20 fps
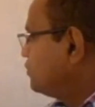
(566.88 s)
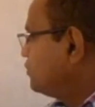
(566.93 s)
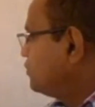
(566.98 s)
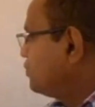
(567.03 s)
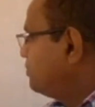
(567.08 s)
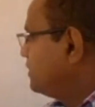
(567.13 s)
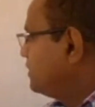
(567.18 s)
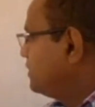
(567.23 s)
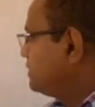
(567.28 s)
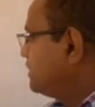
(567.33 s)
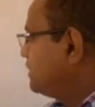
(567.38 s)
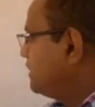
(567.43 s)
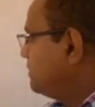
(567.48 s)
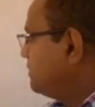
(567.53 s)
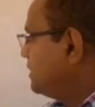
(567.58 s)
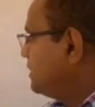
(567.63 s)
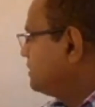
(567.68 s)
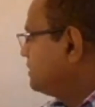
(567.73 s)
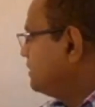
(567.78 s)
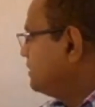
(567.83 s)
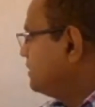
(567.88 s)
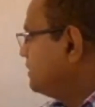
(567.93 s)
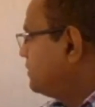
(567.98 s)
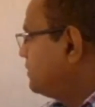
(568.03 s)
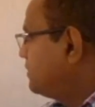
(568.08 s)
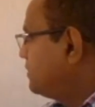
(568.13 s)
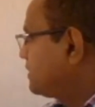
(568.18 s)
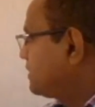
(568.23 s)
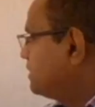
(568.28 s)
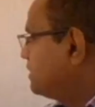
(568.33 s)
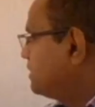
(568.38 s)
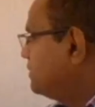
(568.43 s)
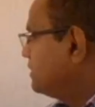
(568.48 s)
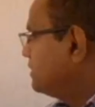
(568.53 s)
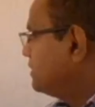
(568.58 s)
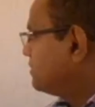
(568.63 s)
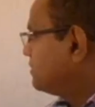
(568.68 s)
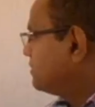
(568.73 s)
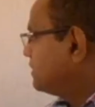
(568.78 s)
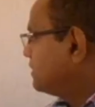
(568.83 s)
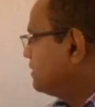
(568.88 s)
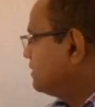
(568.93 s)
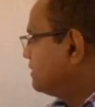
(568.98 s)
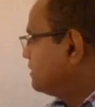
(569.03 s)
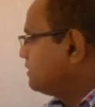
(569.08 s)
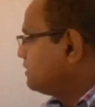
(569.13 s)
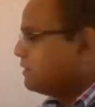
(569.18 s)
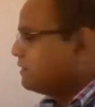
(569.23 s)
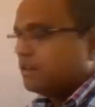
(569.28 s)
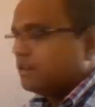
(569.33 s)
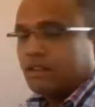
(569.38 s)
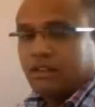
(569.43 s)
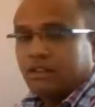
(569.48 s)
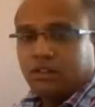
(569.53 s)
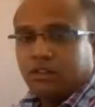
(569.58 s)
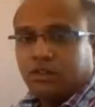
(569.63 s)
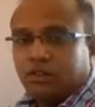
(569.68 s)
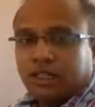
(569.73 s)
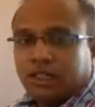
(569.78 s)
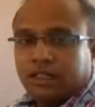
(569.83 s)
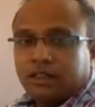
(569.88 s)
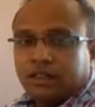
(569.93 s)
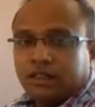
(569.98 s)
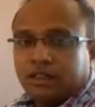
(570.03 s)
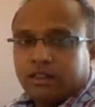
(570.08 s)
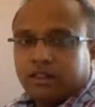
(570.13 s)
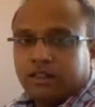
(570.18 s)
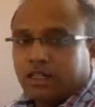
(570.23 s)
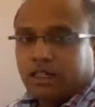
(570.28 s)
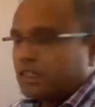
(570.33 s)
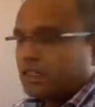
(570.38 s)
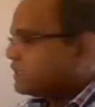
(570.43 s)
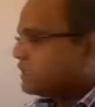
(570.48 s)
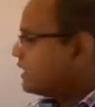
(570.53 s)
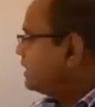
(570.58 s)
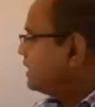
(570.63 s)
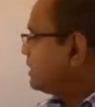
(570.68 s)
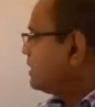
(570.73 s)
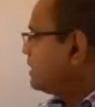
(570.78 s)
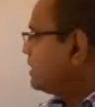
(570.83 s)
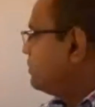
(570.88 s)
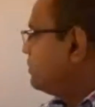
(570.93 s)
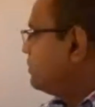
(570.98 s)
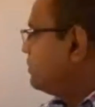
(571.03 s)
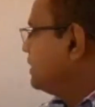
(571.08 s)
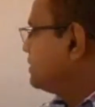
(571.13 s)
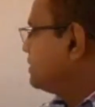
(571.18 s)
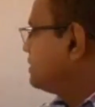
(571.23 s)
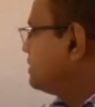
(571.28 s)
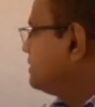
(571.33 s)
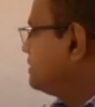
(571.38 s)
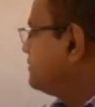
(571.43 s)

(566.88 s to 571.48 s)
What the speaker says: should be same as deflection of this node. Okay, that is called coupling.